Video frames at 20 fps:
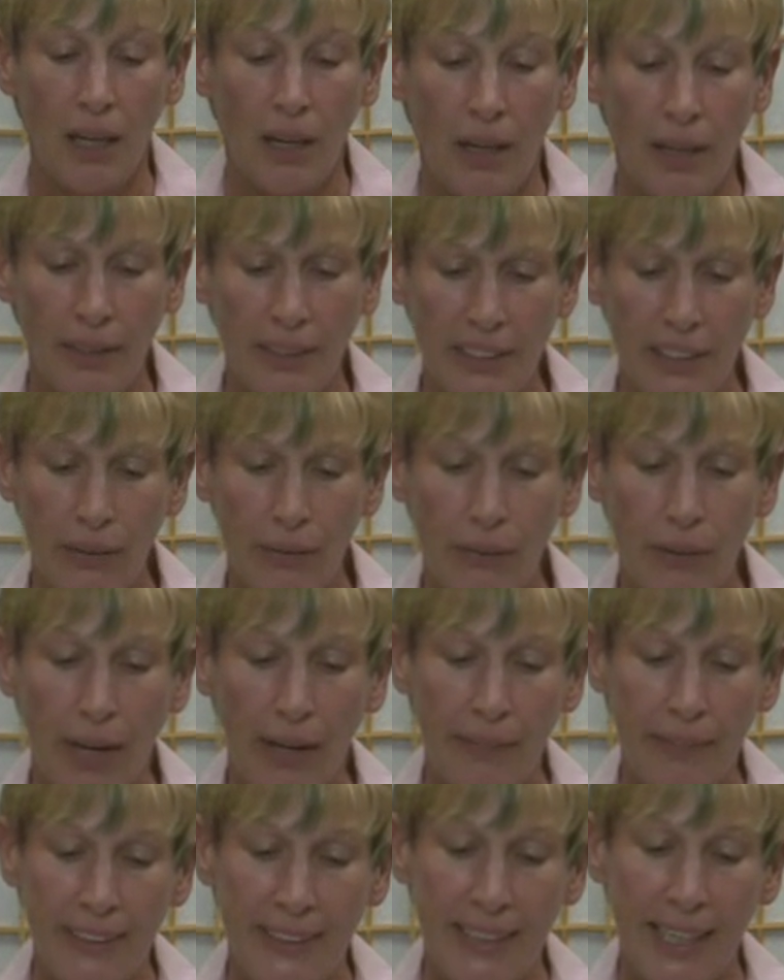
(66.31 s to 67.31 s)
Also,
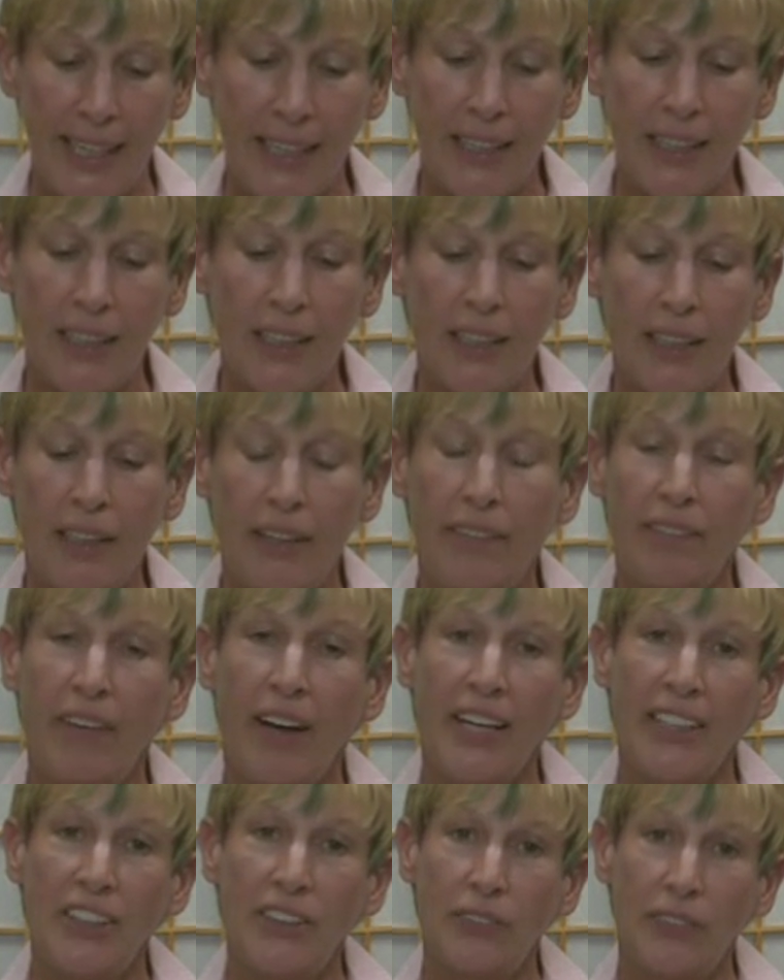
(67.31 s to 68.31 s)
I was handed an
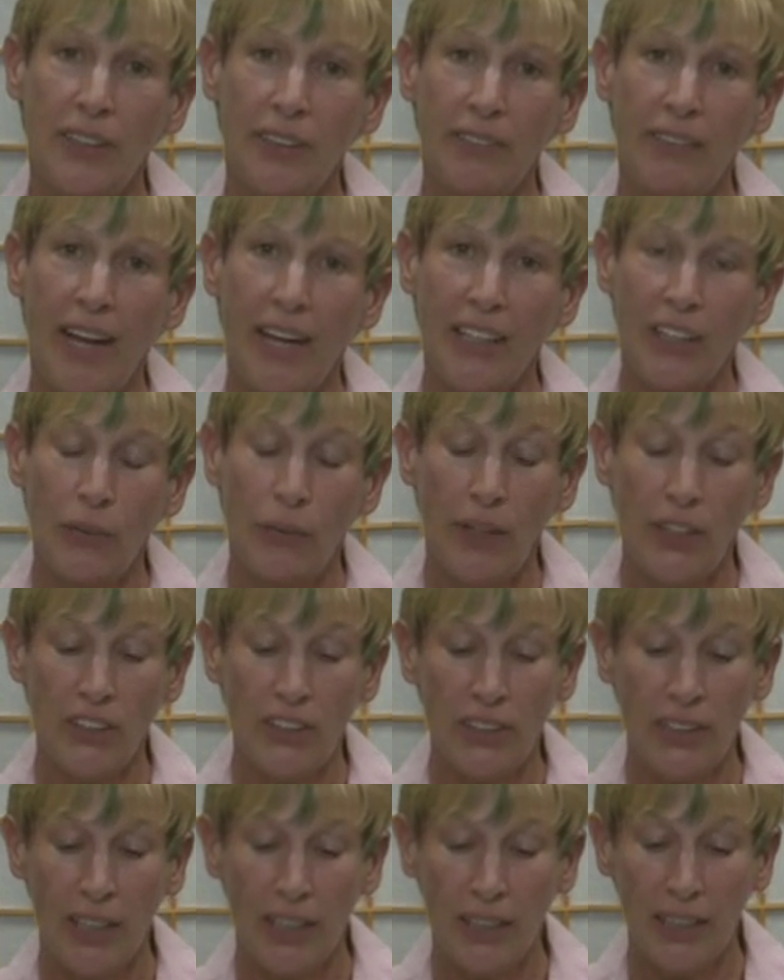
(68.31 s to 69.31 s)
advisory
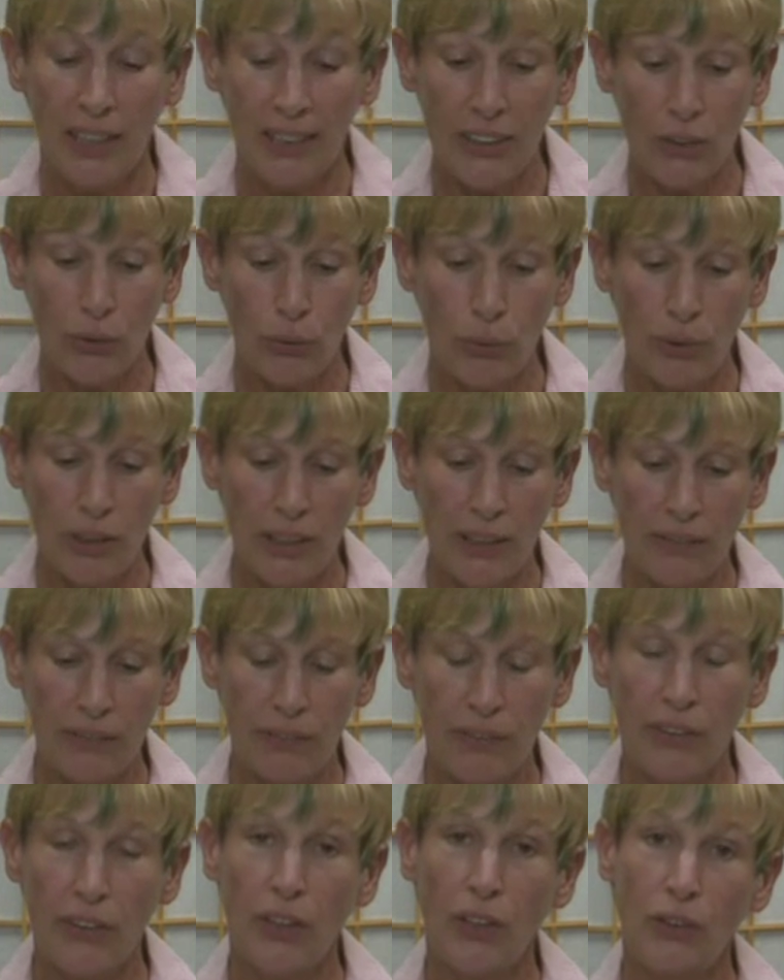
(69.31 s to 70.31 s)
evacuation I'd like to read
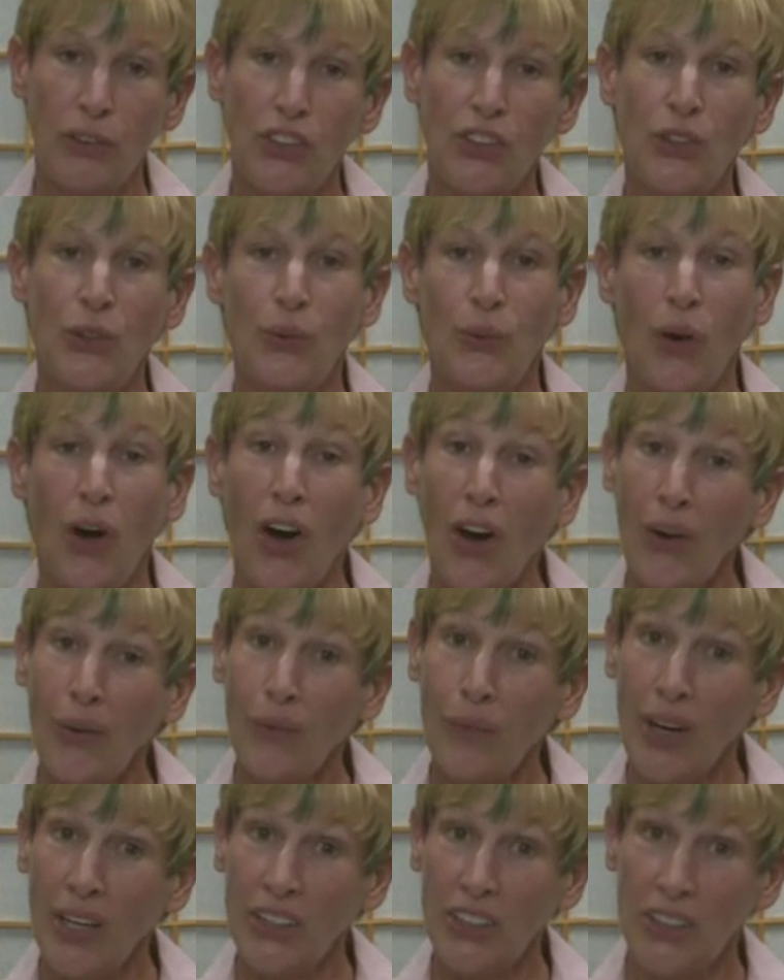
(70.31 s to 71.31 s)
for those who are
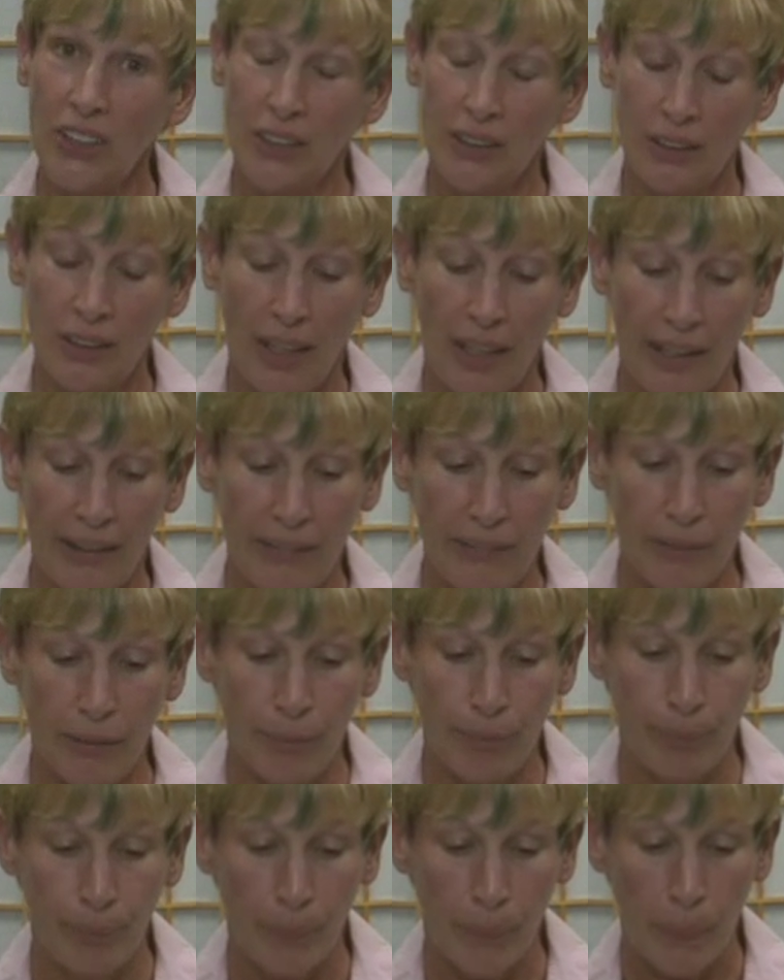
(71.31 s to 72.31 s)
watching live
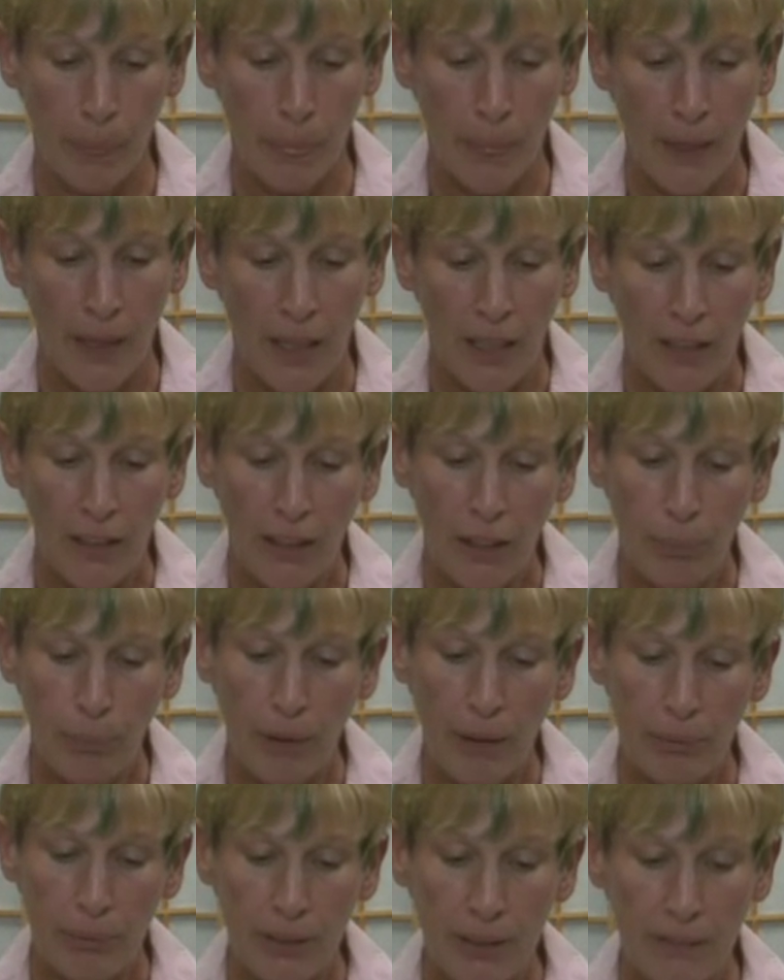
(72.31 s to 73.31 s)
the
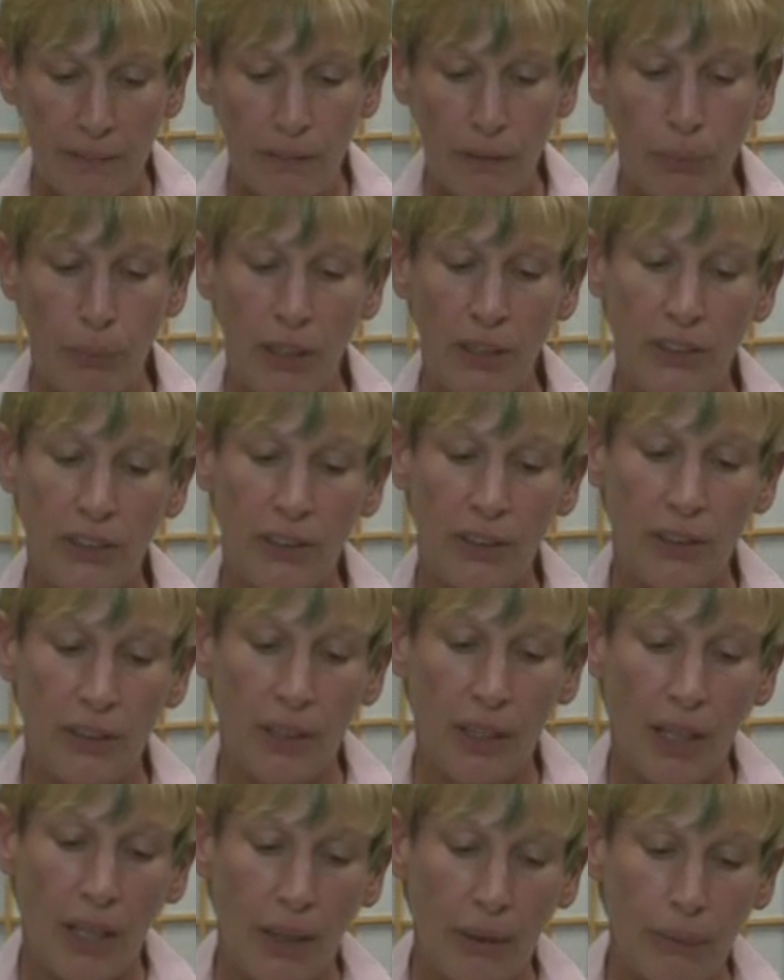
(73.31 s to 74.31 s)
Public Information
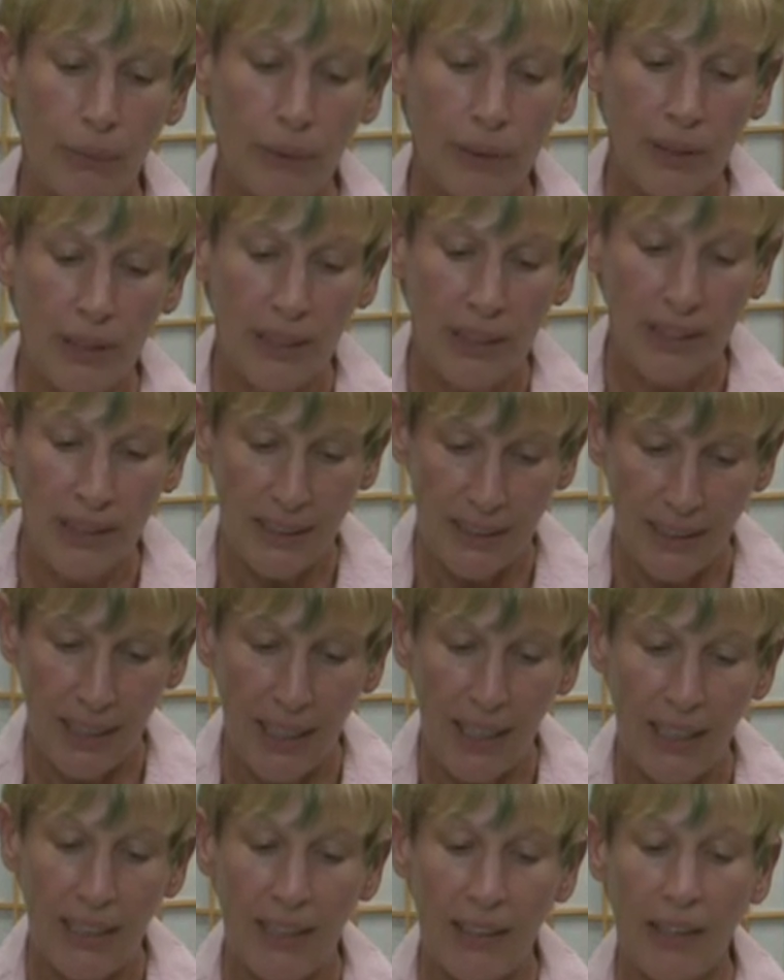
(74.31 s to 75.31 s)
uh, released
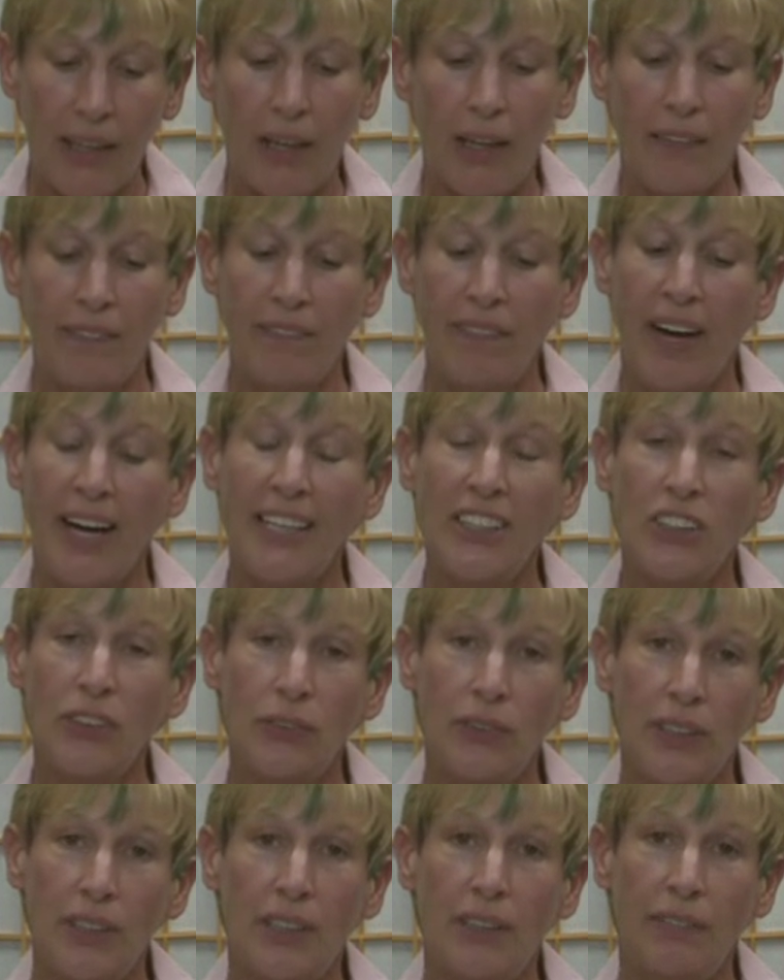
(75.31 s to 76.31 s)
an
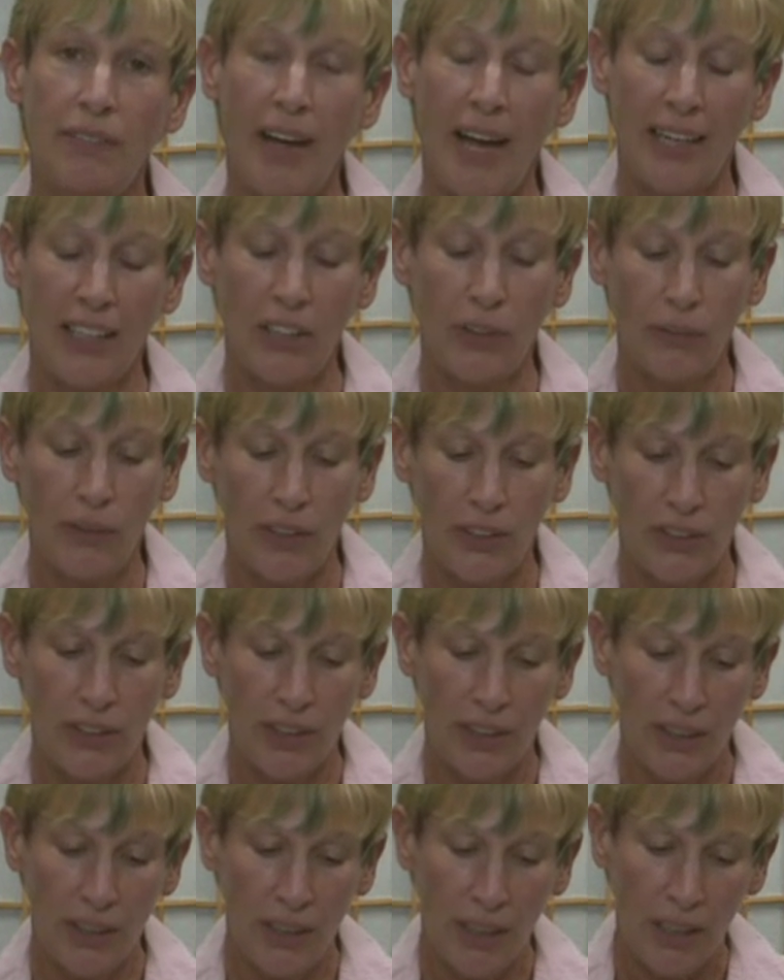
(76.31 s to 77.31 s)
advisory
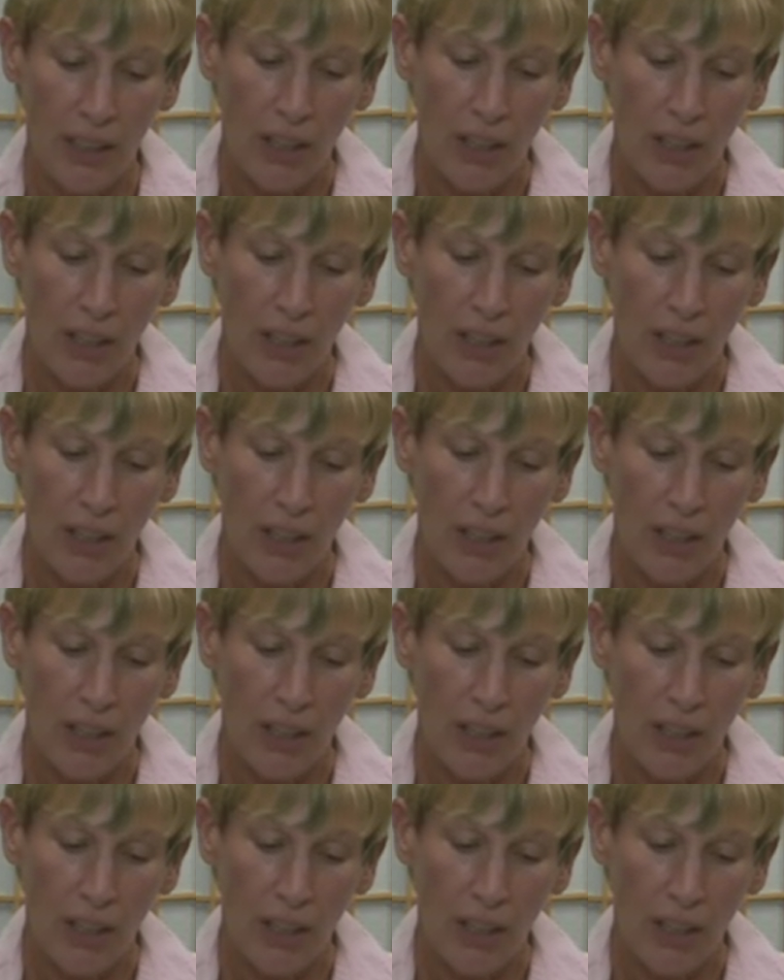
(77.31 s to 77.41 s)
evacuation.